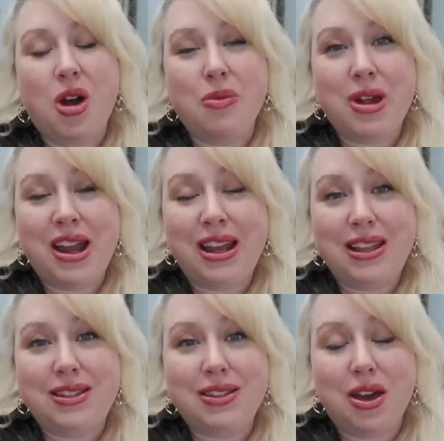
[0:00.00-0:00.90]

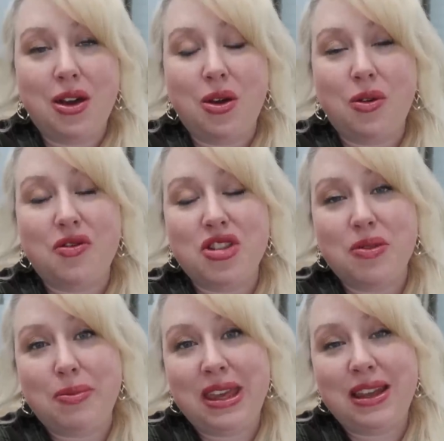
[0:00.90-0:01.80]
Alrighty, so for
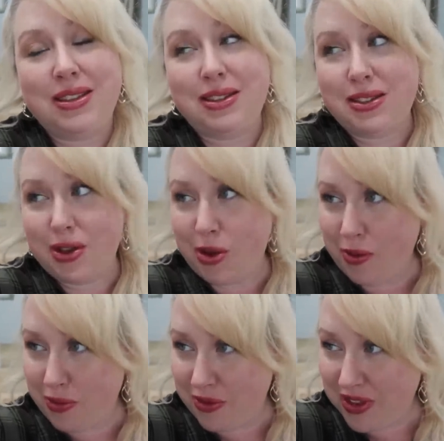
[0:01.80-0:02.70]
the big
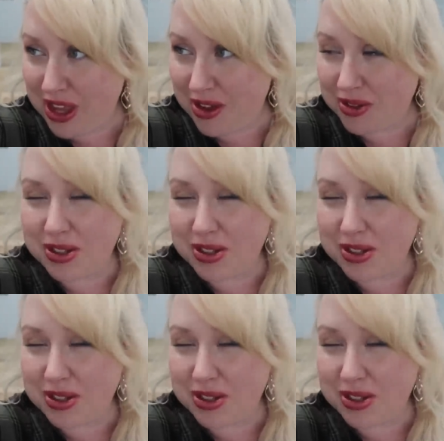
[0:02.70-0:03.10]
stove reveal.